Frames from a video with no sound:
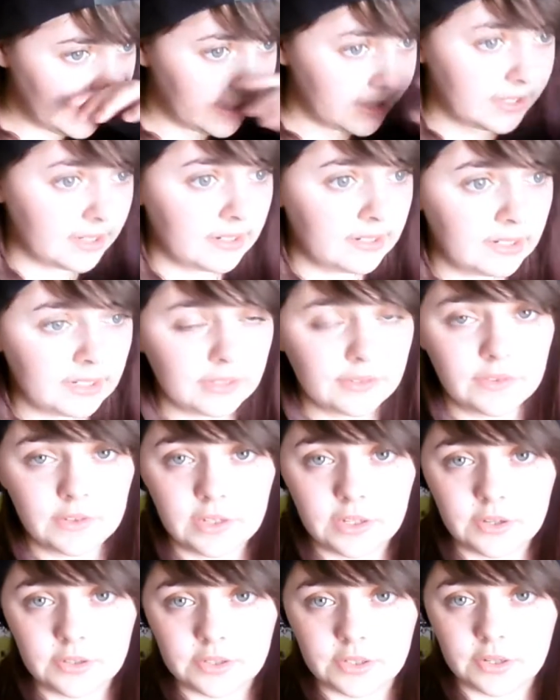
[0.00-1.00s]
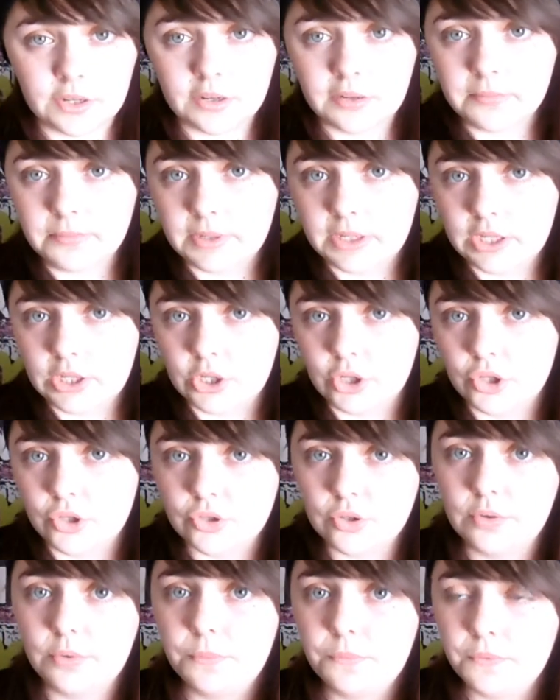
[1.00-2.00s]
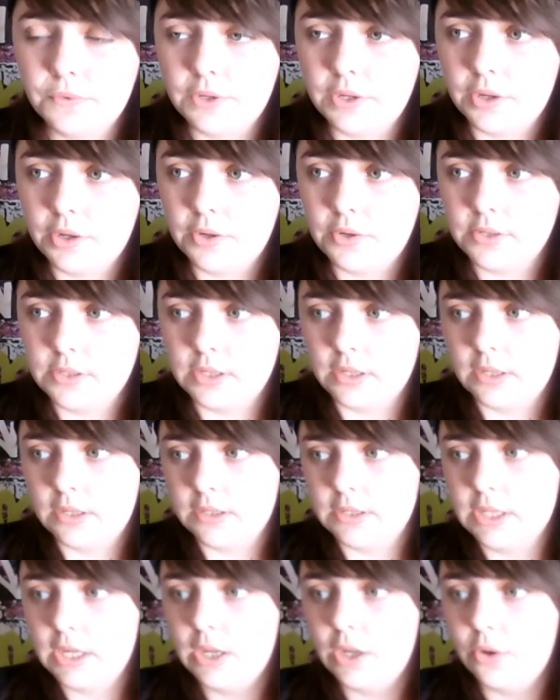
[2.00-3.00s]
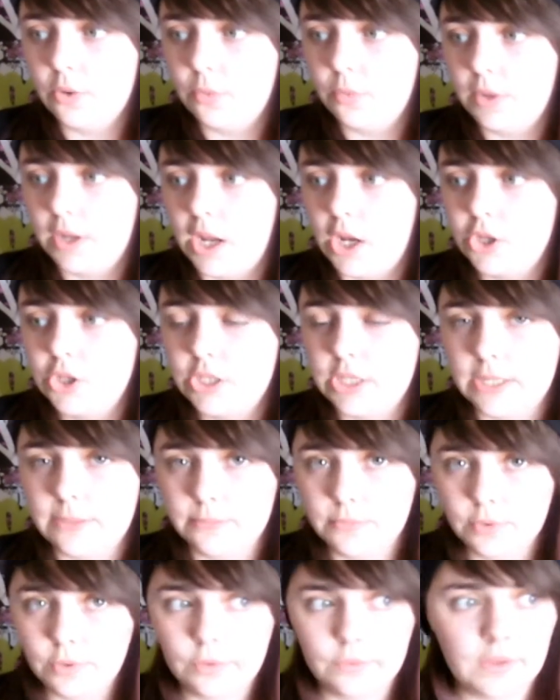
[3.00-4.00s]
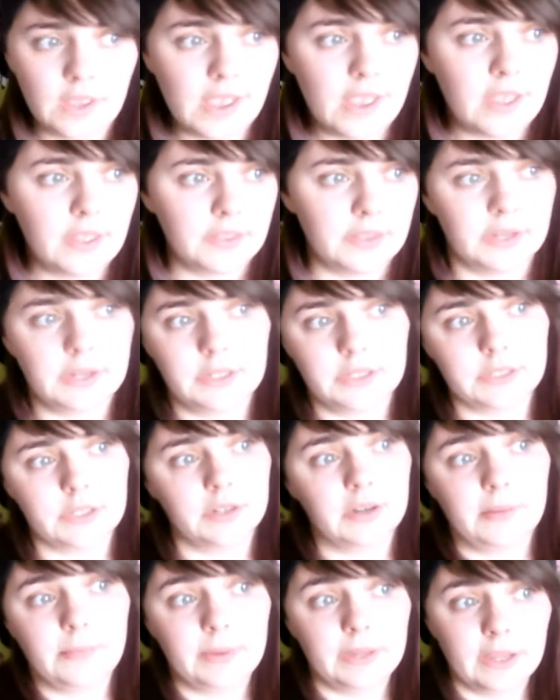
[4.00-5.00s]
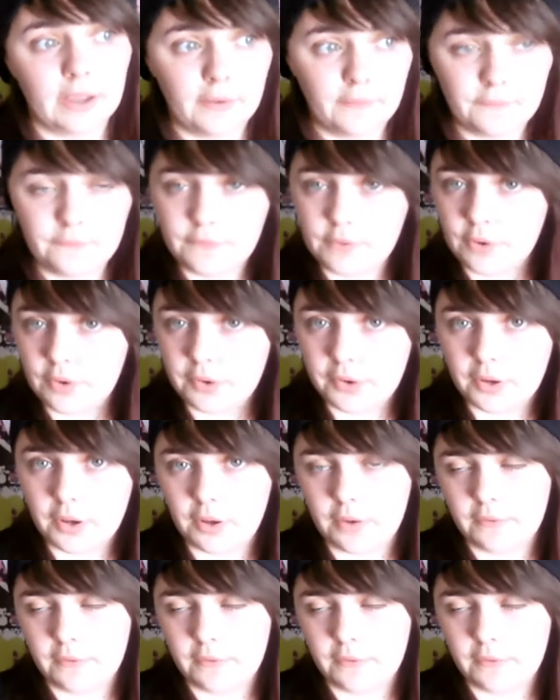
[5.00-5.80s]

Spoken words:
So the next videos are going to be drawing videos until we actually move. Then it's going to be a vlog